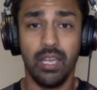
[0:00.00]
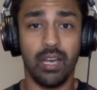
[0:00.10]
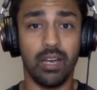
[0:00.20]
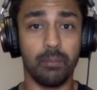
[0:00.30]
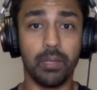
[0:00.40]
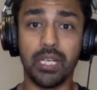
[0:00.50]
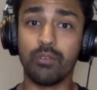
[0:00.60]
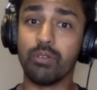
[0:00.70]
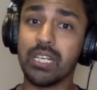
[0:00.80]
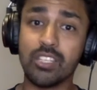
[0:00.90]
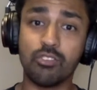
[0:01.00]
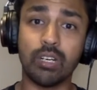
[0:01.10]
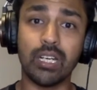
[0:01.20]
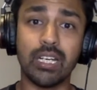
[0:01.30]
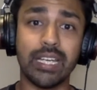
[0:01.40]
Burnley really
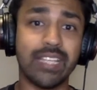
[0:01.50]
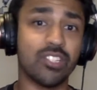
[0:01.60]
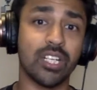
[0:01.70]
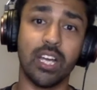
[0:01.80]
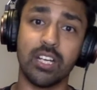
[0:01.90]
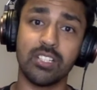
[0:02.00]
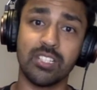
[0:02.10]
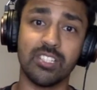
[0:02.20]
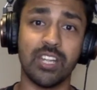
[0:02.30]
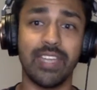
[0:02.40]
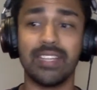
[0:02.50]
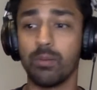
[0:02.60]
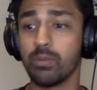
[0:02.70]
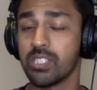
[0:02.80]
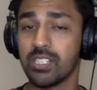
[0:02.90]
struggled against an Arsenal side that
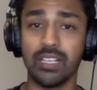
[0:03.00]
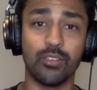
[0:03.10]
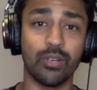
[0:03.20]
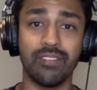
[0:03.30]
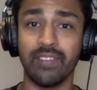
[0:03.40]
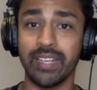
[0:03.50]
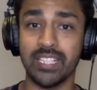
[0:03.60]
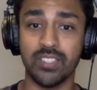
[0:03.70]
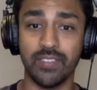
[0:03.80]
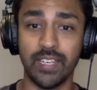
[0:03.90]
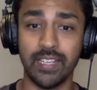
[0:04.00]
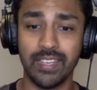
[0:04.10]
was still trying to find its feet.